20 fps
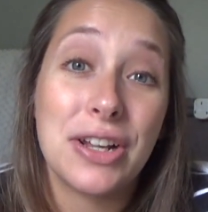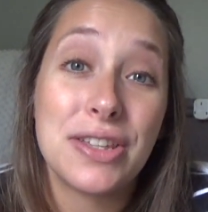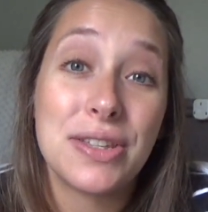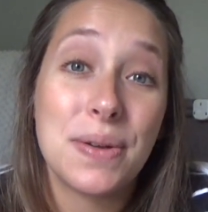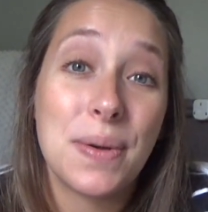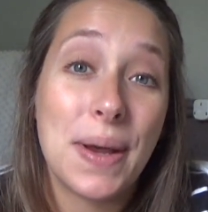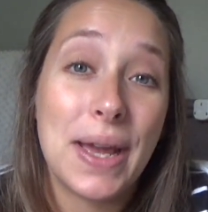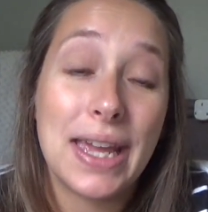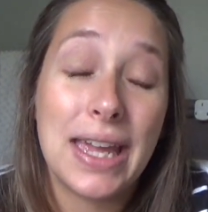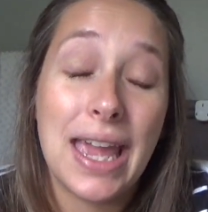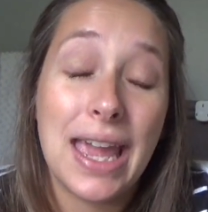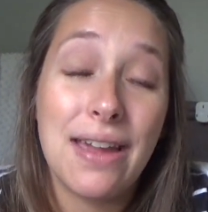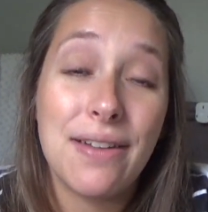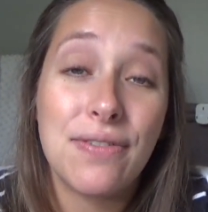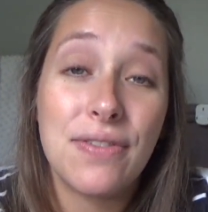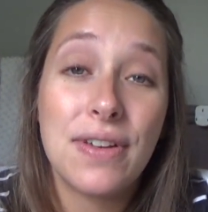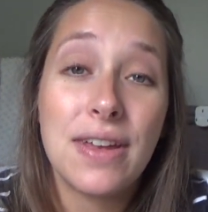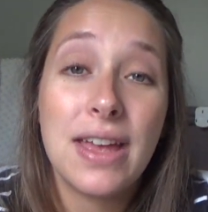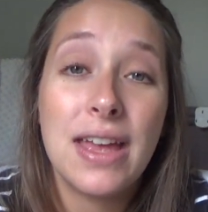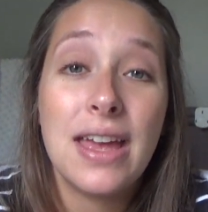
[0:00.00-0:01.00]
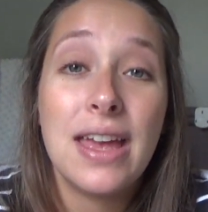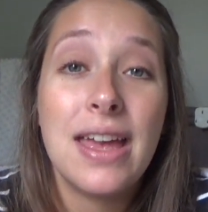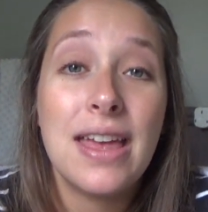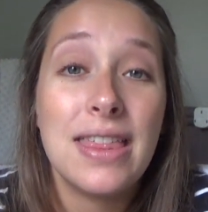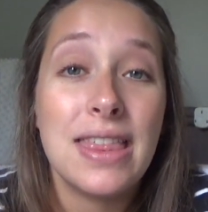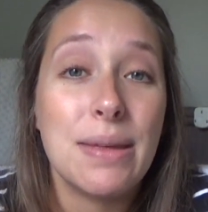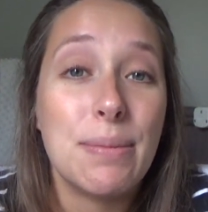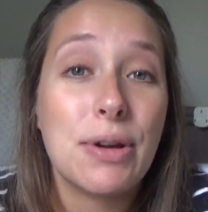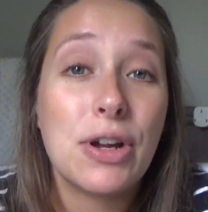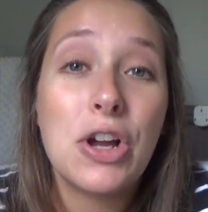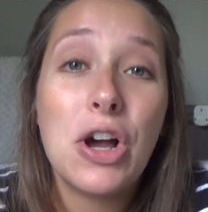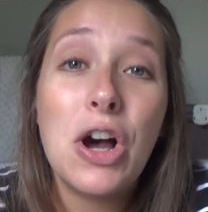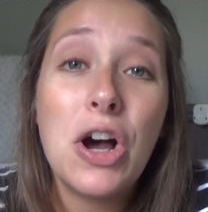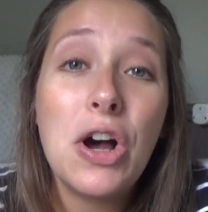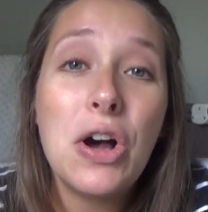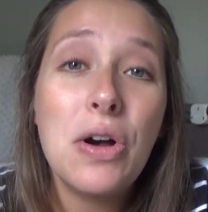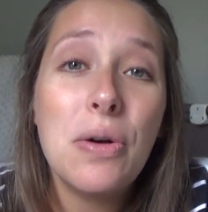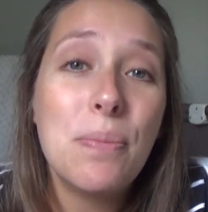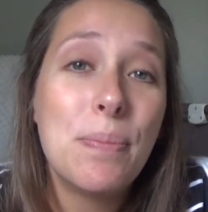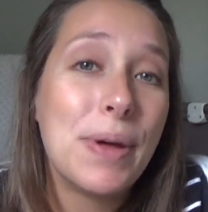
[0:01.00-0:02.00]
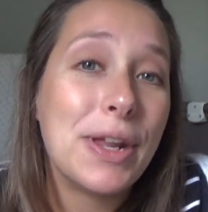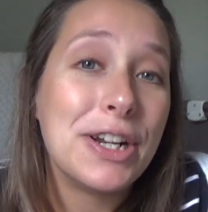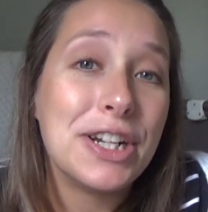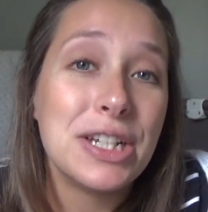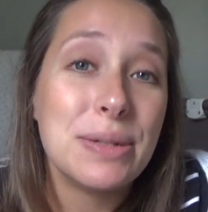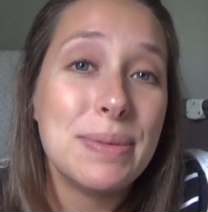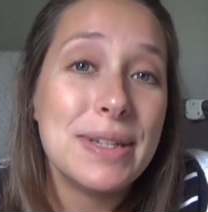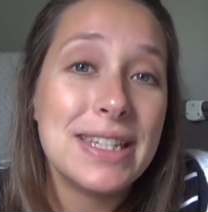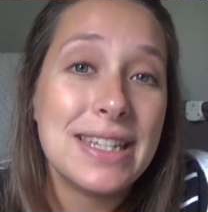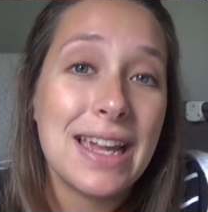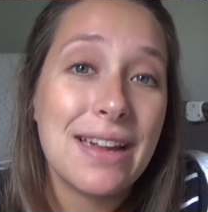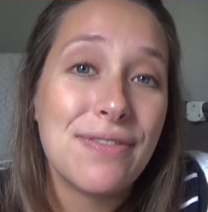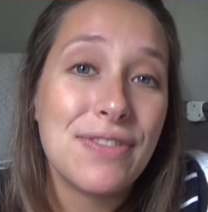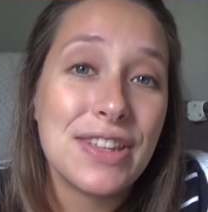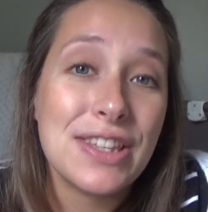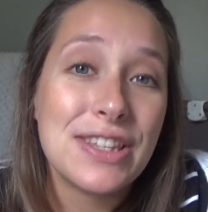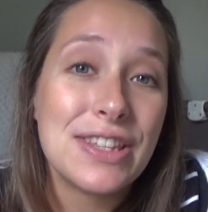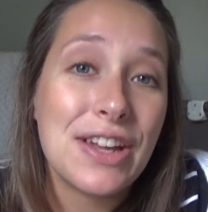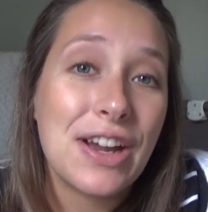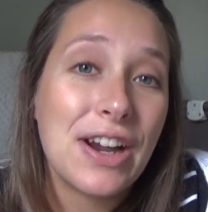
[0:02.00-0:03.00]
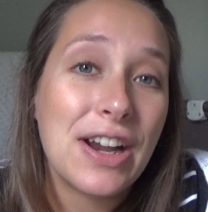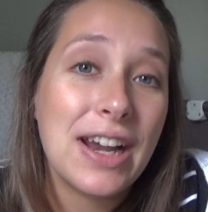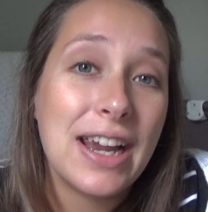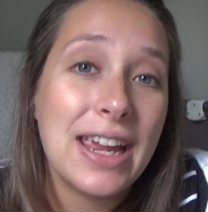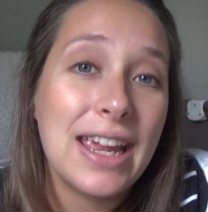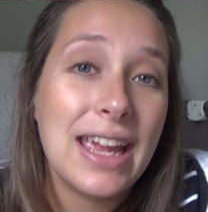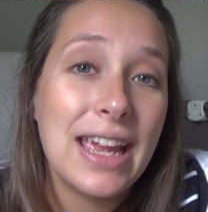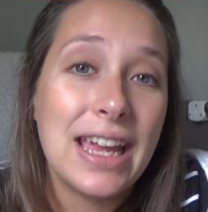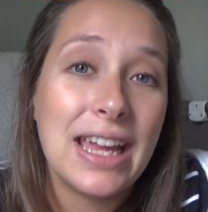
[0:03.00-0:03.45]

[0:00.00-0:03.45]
So I gave them a call, better to be safe than sorry,